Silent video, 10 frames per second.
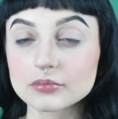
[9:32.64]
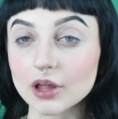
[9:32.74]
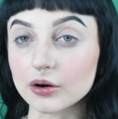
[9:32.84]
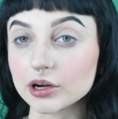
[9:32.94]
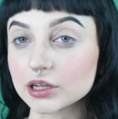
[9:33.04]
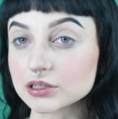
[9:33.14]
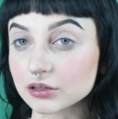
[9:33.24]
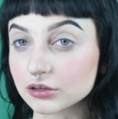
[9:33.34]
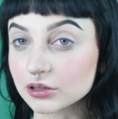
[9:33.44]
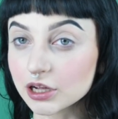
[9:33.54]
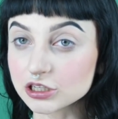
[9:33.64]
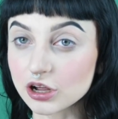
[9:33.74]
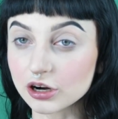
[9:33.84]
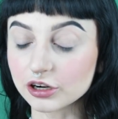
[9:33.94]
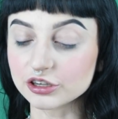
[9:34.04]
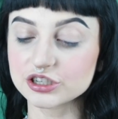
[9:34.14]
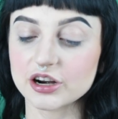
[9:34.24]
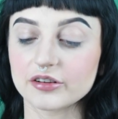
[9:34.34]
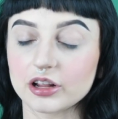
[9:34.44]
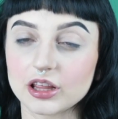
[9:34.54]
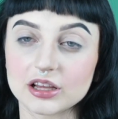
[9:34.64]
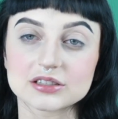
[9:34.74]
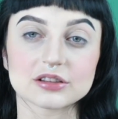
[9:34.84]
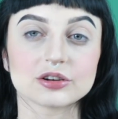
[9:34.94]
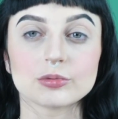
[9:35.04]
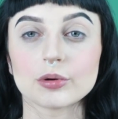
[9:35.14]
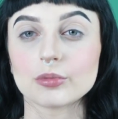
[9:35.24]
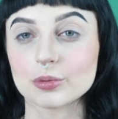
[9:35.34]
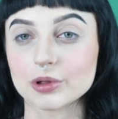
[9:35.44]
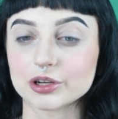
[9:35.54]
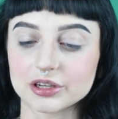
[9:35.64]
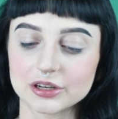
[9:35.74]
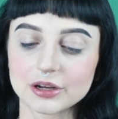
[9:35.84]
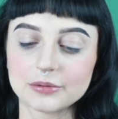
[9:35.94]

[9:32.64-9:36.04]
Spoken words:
That way it's a little less harsh, everything is a little bit more blended.